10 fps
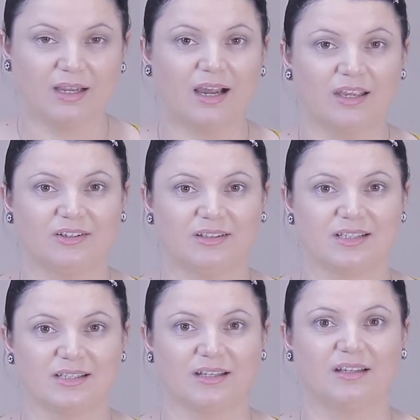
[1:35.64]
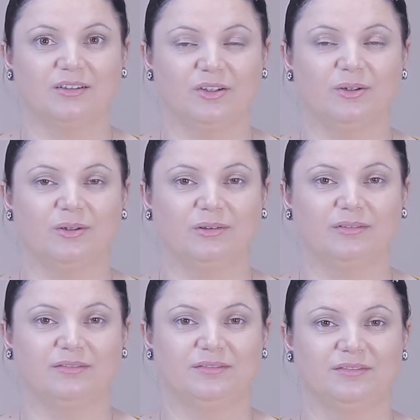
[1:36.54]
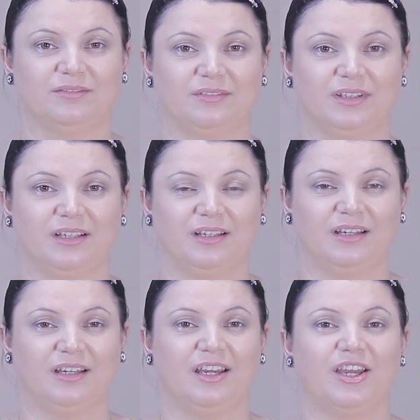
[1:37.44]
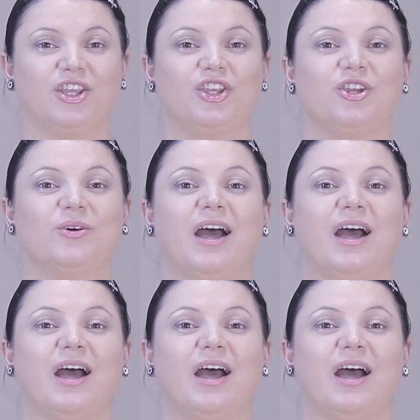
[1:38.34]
I understand you. You